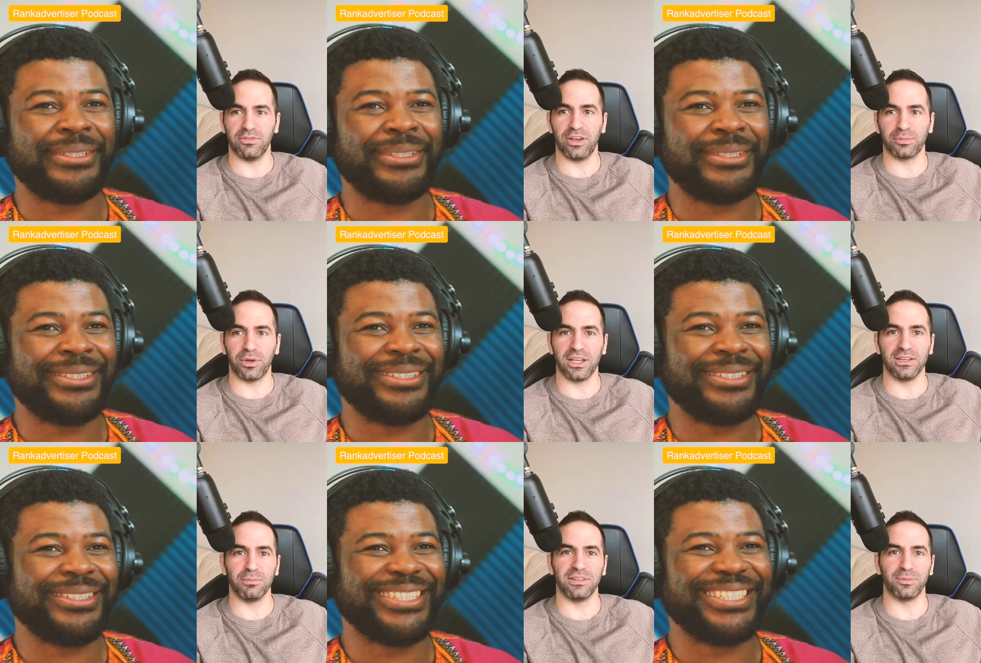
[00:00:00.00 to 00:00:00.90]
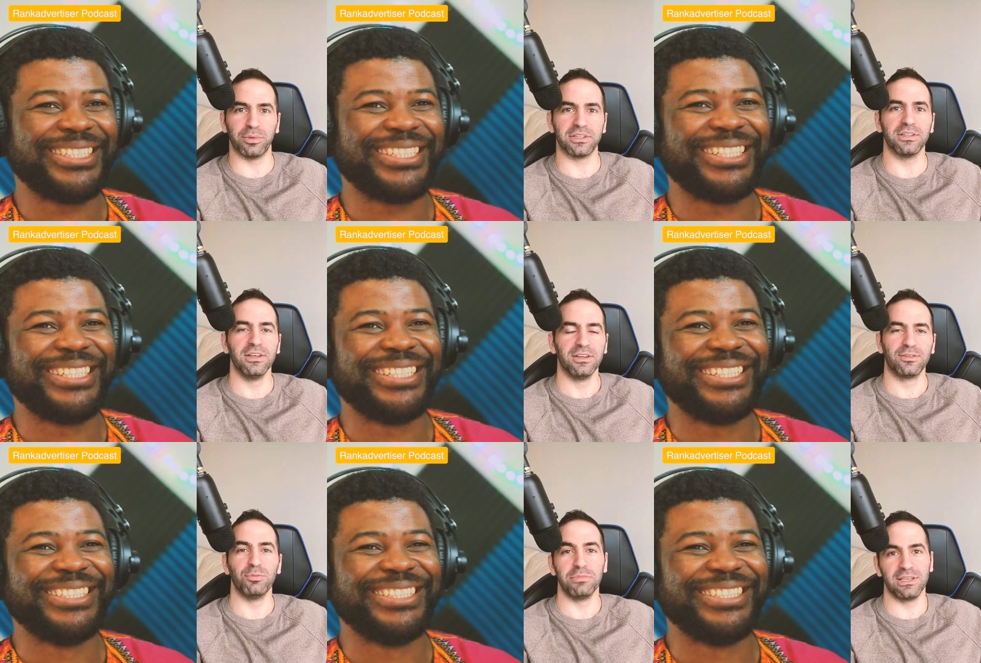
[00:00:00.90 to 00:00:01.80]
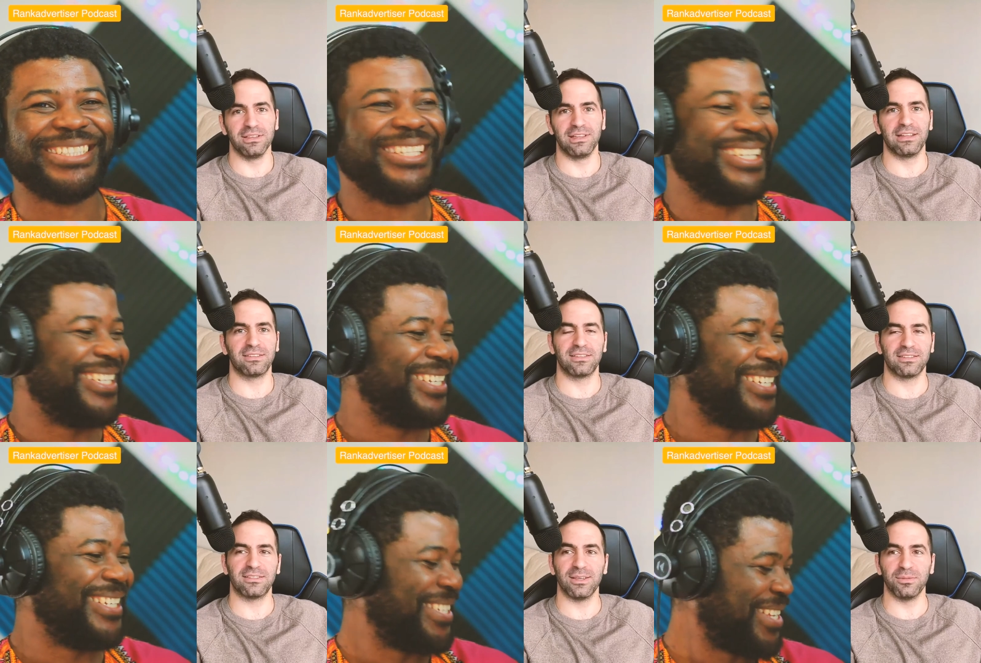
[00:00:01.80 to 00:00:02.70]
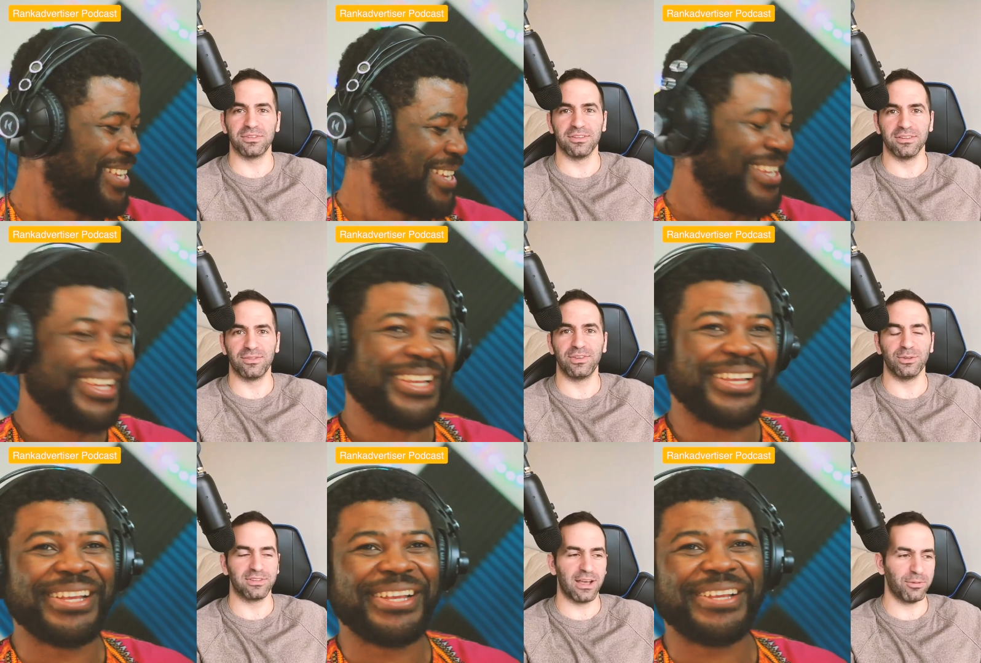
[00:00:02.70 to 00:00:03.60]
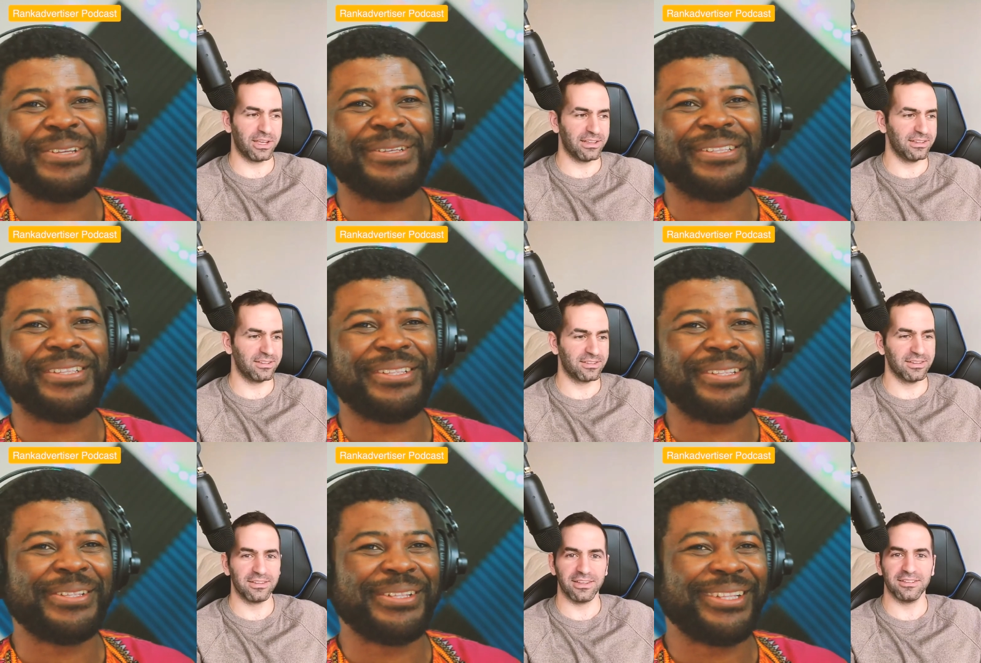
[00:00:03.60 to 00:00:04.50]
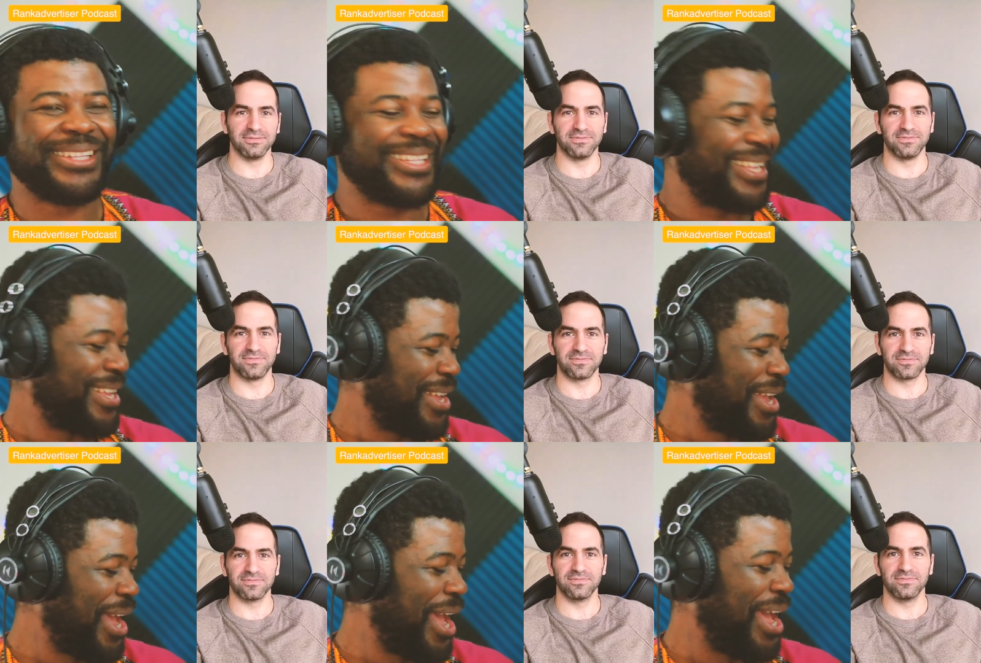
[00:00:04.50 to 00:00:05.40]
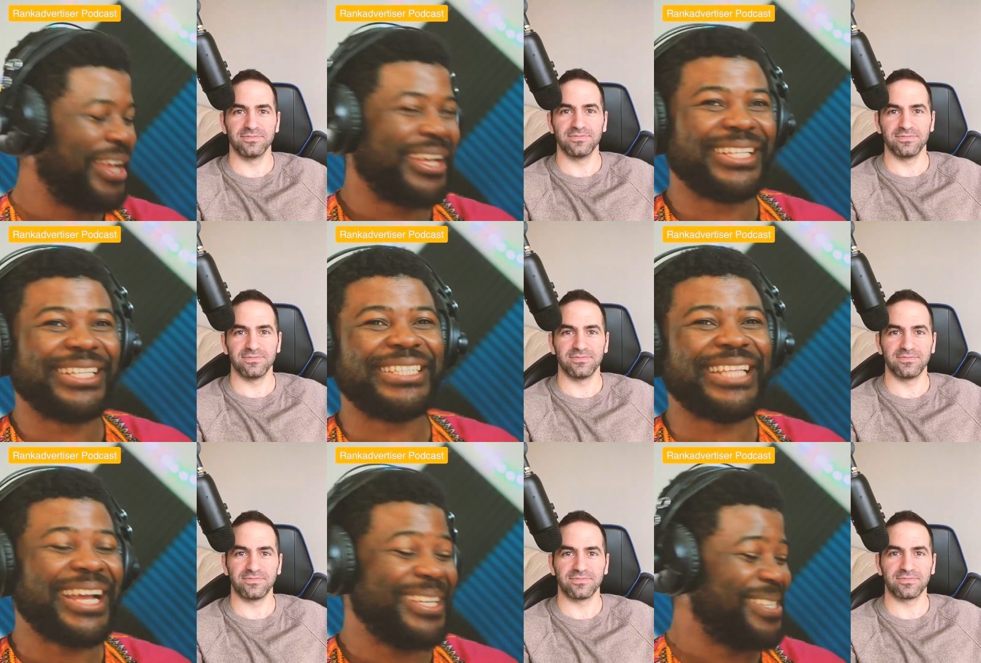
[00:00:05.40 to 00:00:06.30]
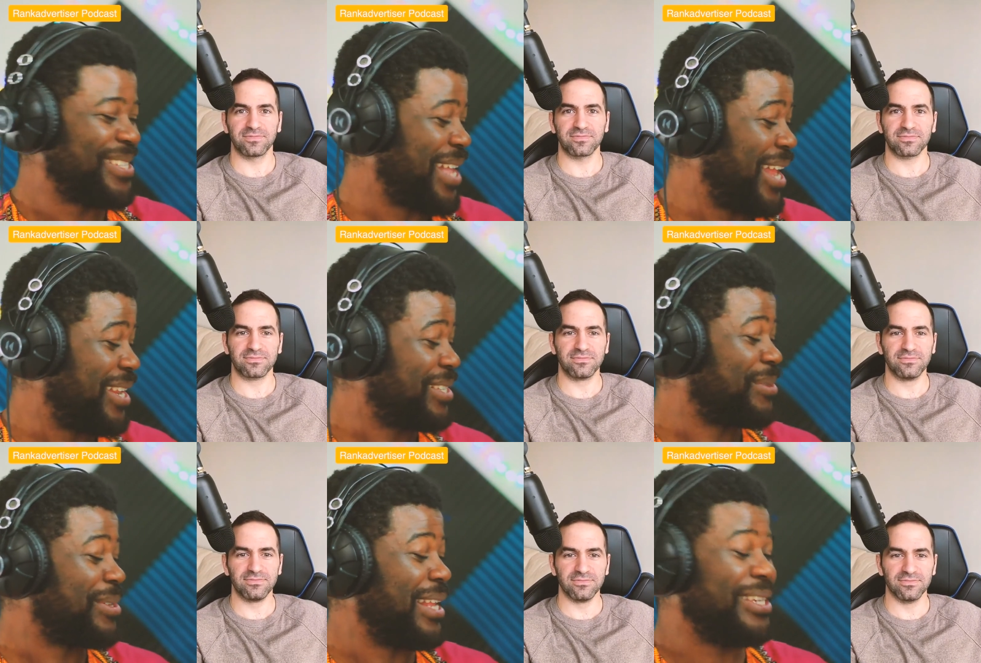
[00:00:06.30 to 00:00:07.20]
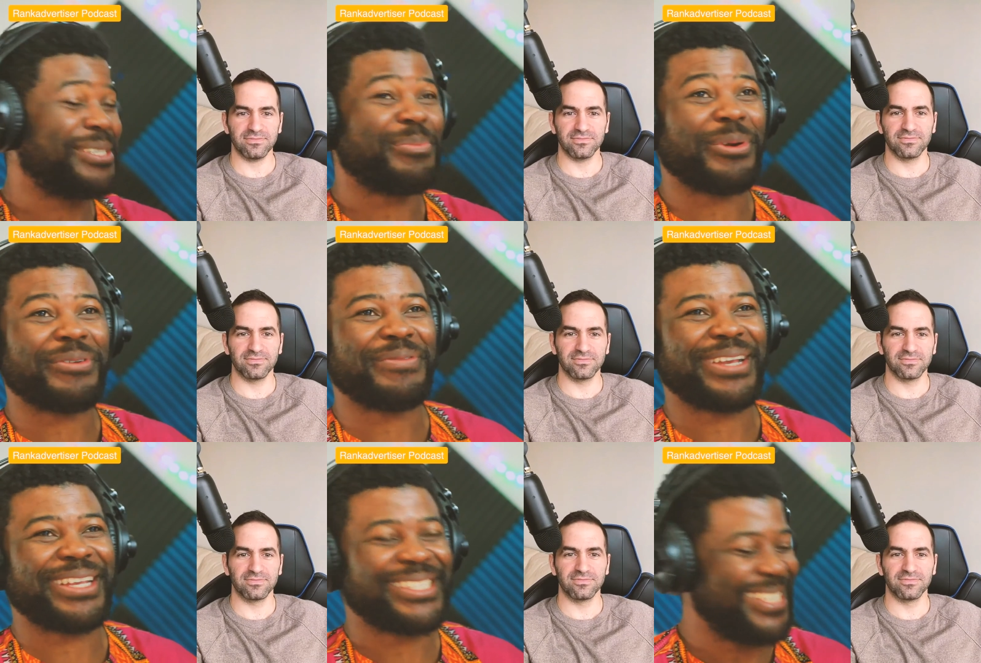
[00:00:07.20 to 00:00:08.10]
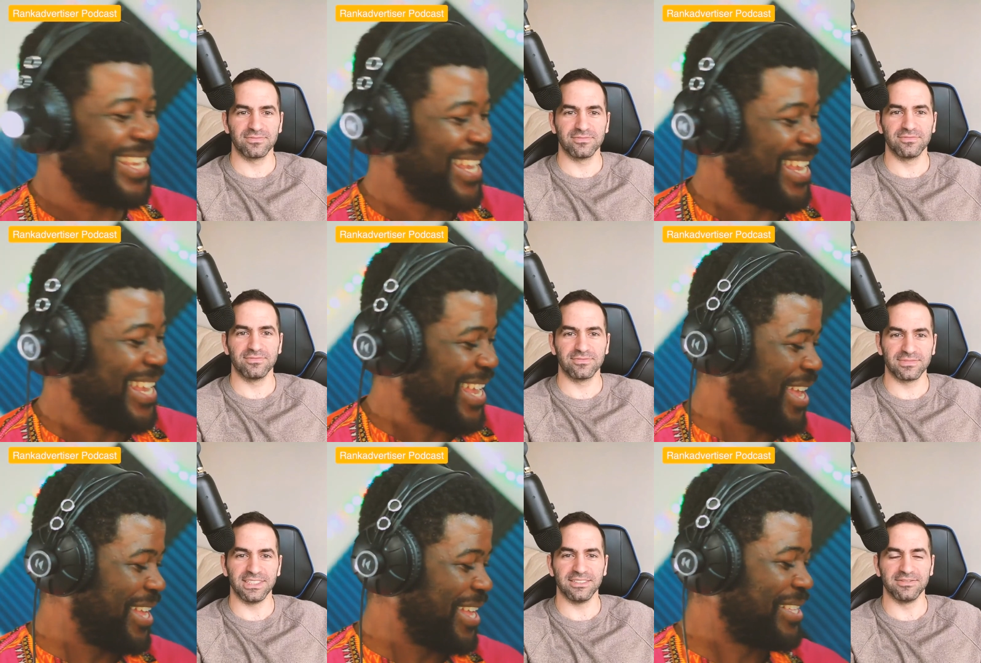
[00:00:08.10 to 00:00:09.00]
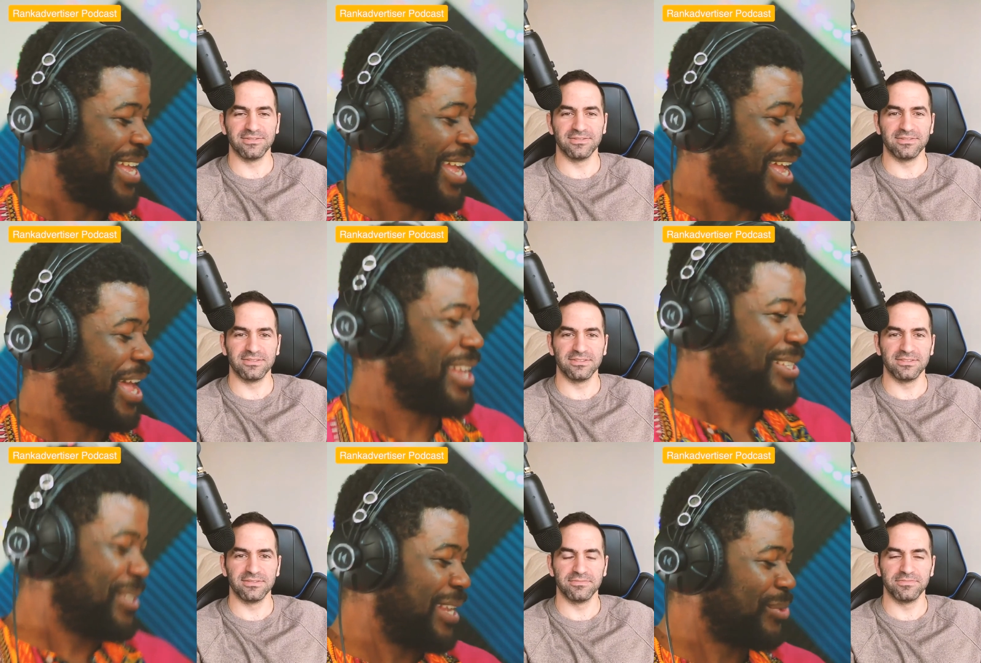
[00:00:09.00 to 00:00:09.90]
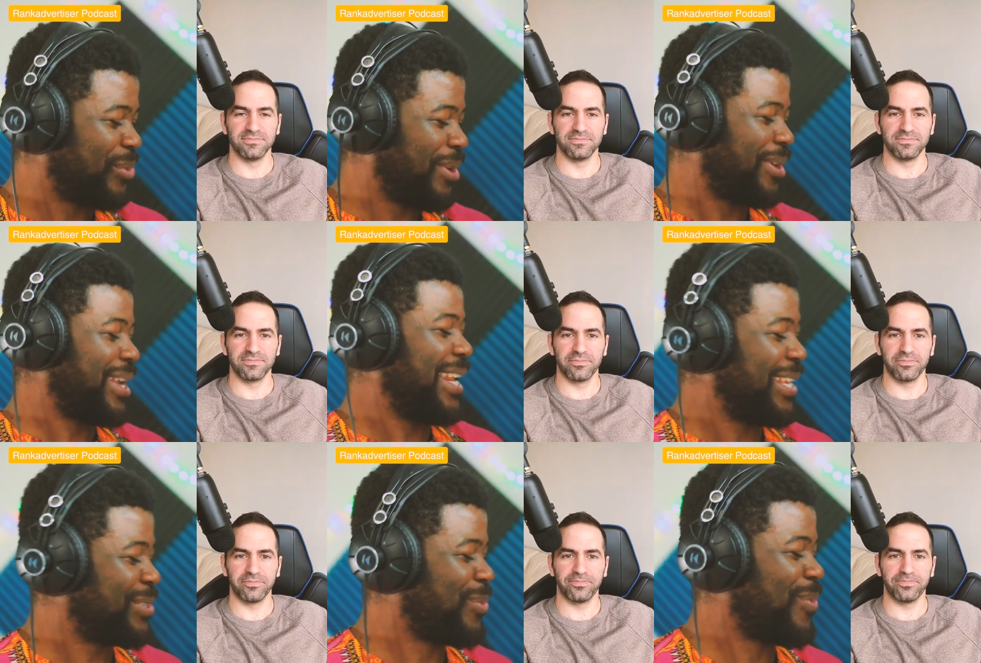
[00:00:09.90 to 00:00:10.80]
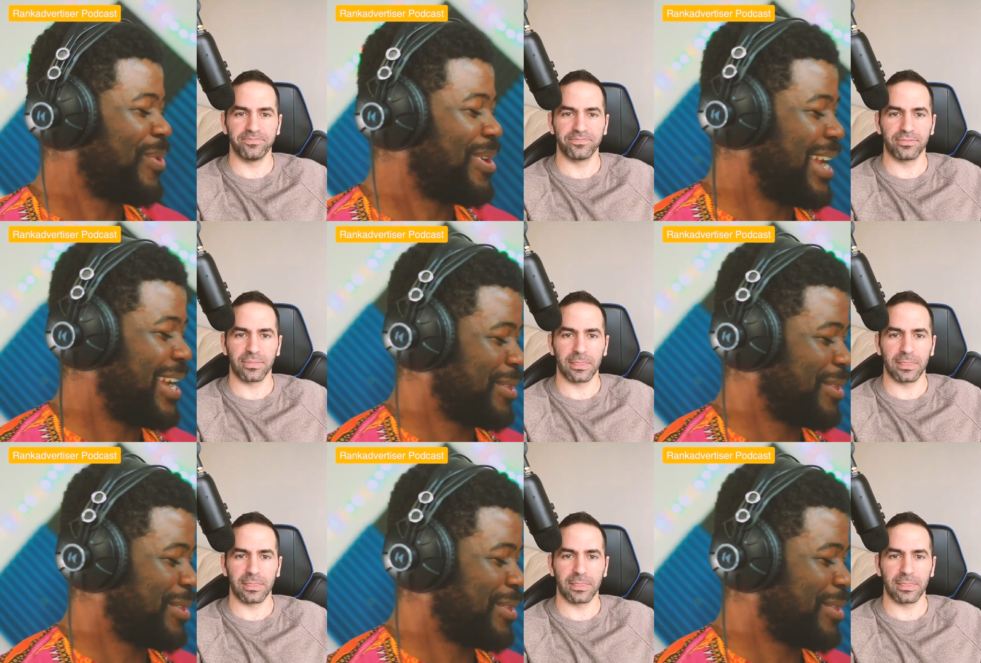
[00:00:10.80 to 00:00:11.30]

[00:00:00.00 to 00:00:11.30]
Speaker 1: advice by any means, but to me, that's the feels that way at least. Yeah.
Speaker 2: That is that is that is perfect. And yeah. uh, as as we are getting toward that